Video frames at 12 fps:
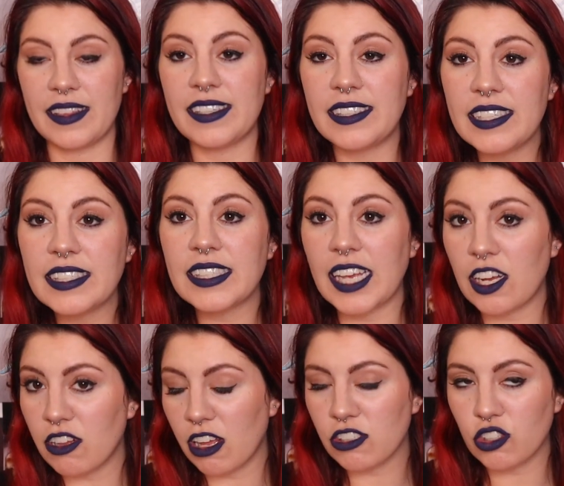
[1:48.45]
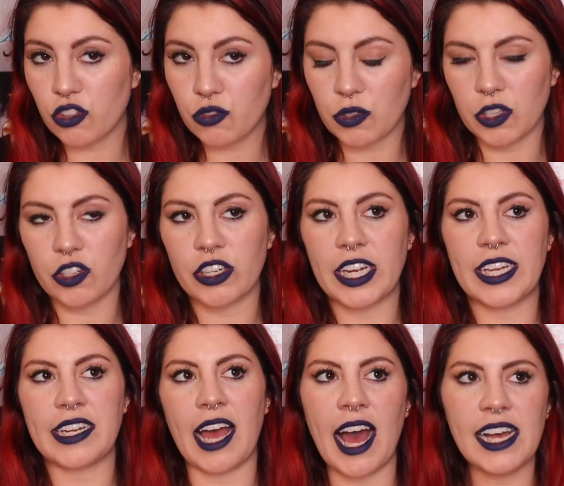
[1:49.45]
This is a psychological thriller
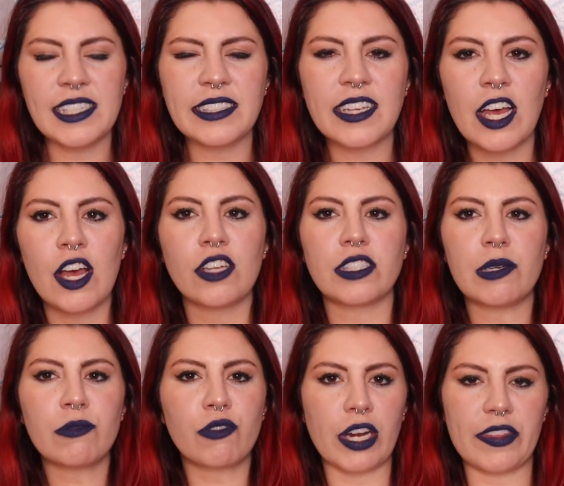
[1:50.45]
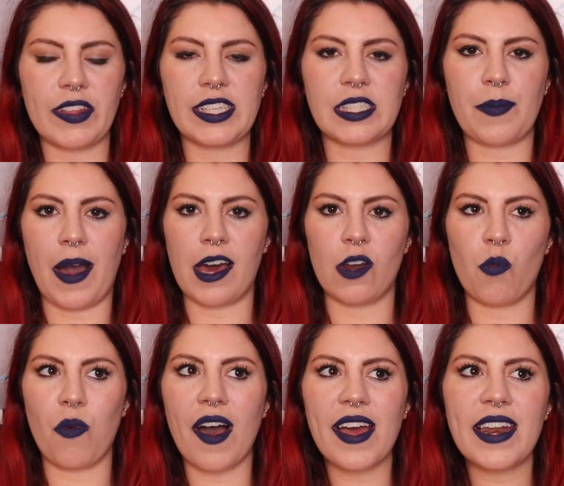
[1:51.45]
and has some great things about
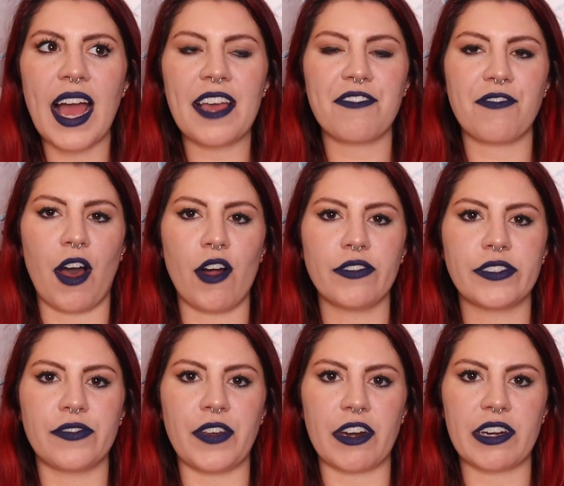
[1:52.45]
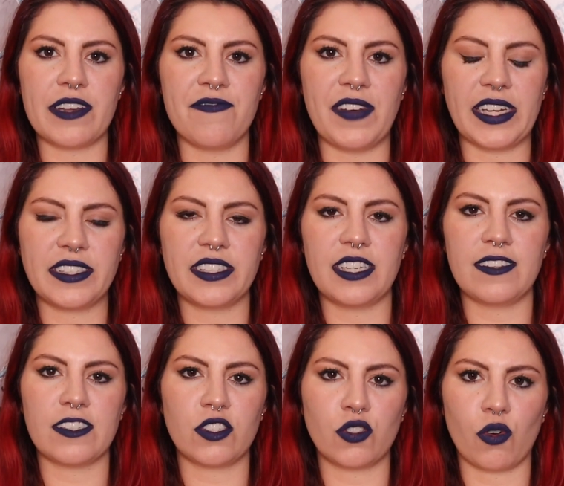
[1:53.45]
it. One, I felt very invested in
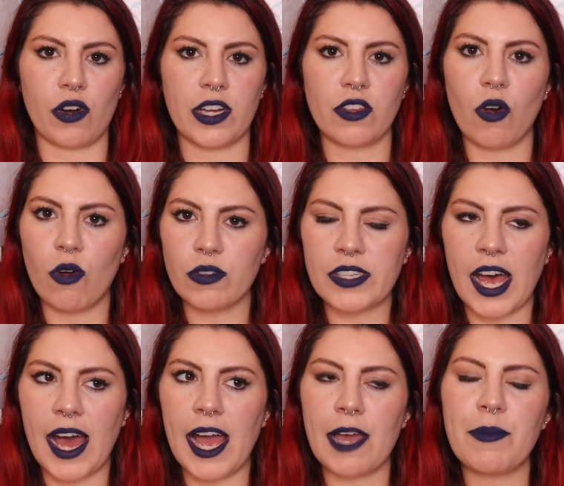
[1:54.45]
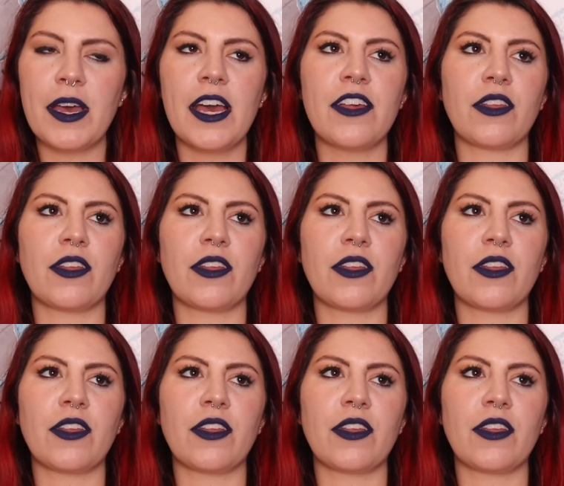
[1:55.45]
the story the whole time.